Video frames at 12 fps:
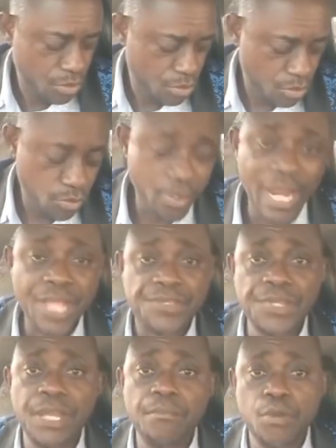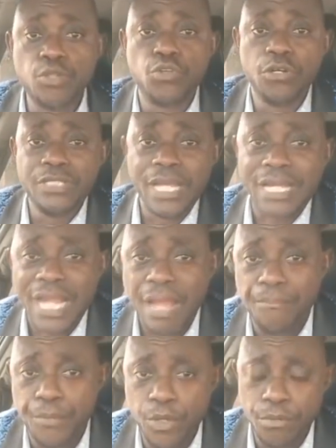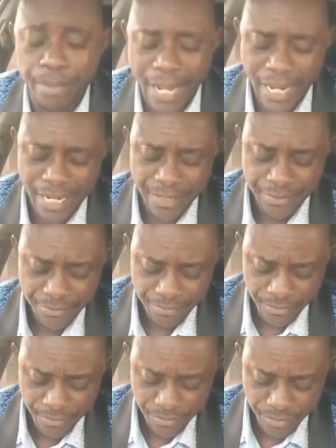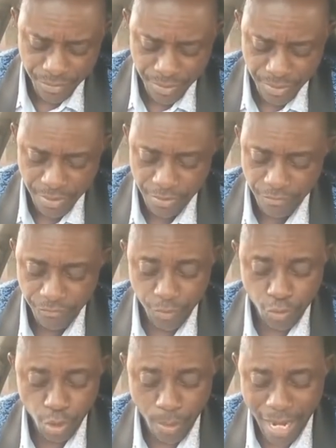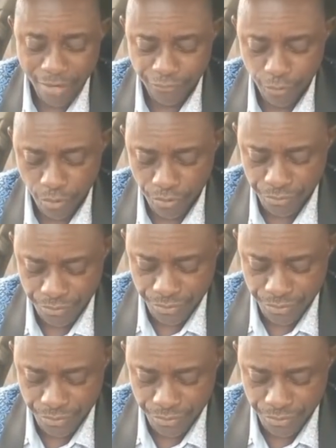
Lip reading: When I see the motto, the car built by Victor Wifo,